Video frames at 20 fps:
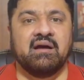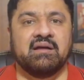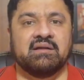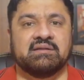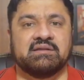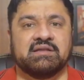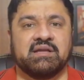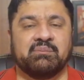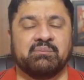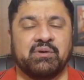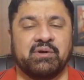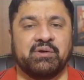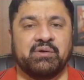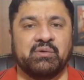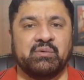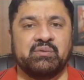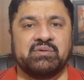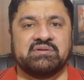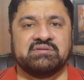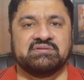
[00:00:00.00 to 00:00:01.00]
Number
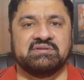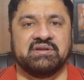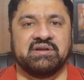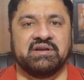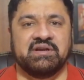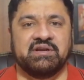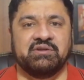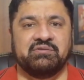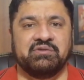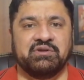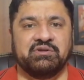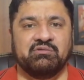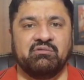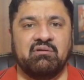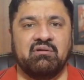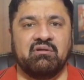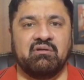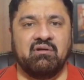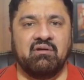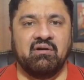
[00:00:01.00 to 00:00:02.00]
two is individual
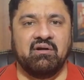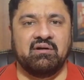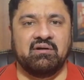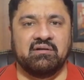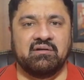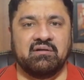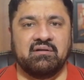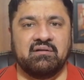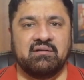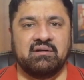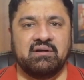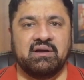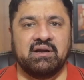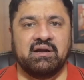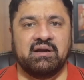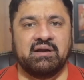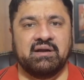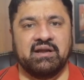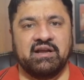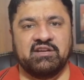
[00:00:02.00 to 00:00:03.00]
long turn. It
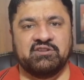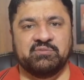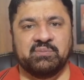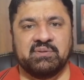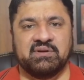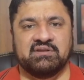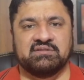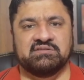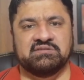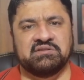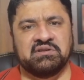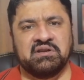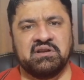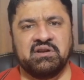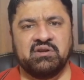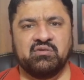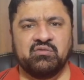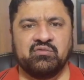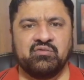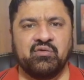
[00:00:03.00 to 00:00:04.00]
takes place 3
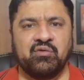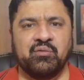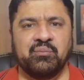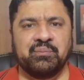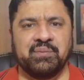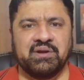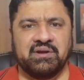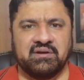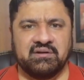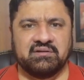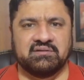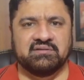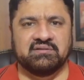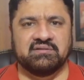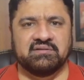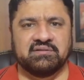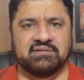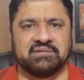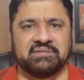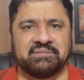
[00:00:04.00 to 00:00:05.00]
to 4
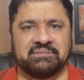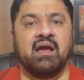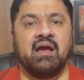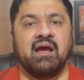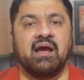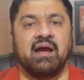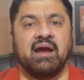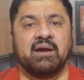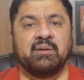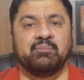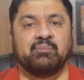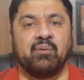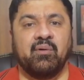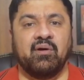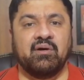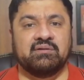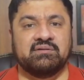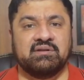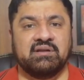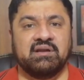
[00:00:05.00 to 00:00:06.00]
minutes. And
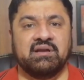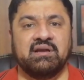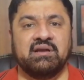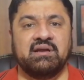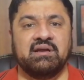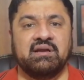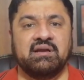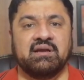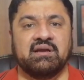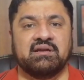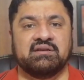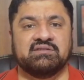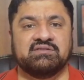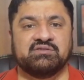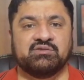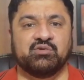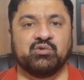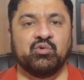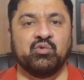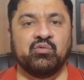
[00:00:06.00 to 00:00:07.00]
part three is
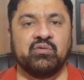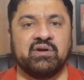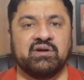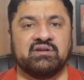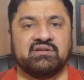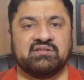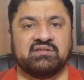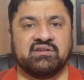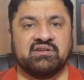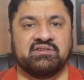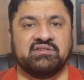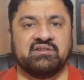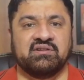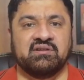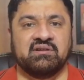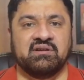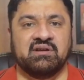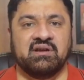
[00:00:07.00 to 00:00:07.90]
two-way discussion.